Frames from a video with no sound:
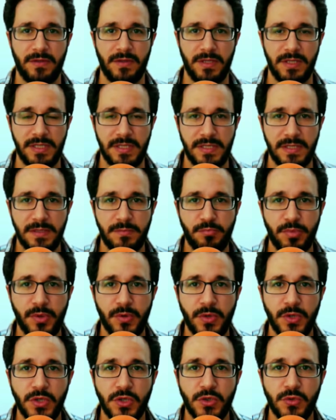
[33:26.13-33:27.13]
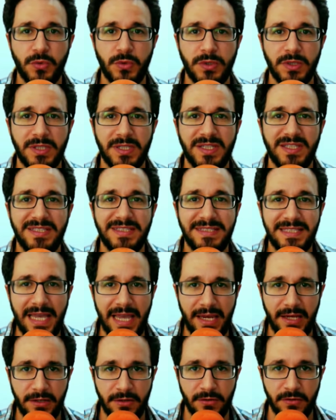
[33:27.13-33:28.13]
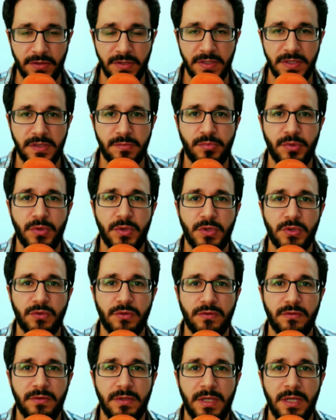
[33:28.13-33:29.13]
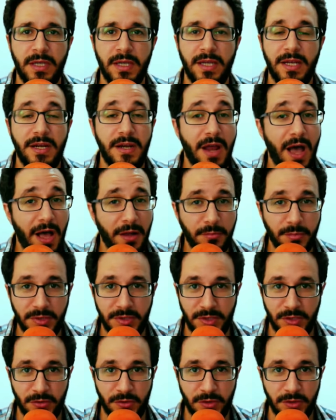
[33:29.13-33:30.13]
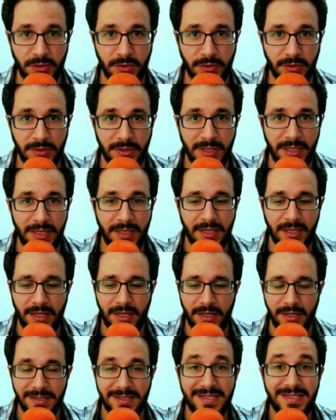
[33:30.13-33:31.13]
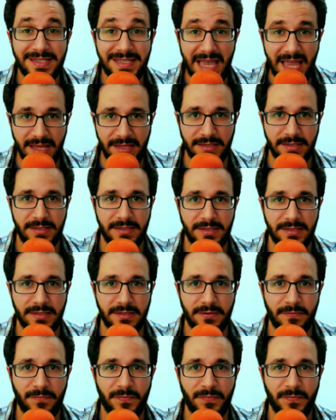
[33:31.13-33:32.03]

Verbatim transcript: this spiritual container, this spiritual non material uh, sense